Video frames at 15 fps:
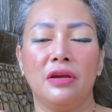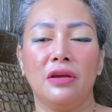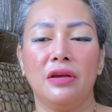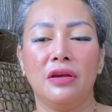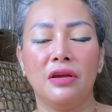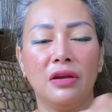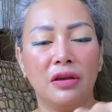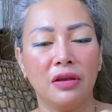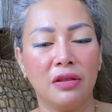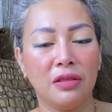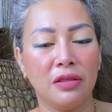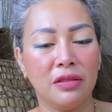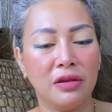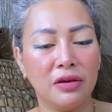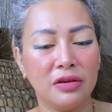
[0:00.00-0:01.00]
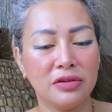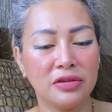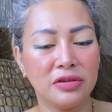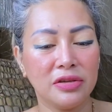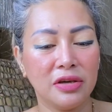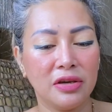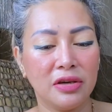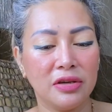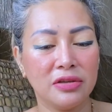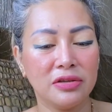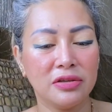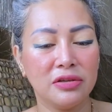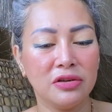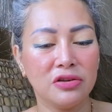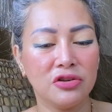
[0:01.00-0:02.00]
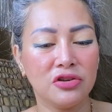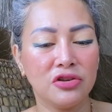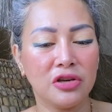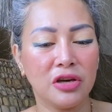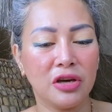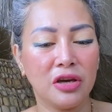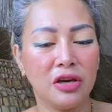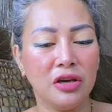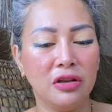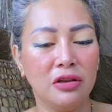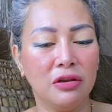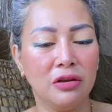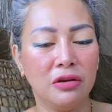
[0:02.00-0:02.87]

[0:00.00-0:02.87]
And this is the shade.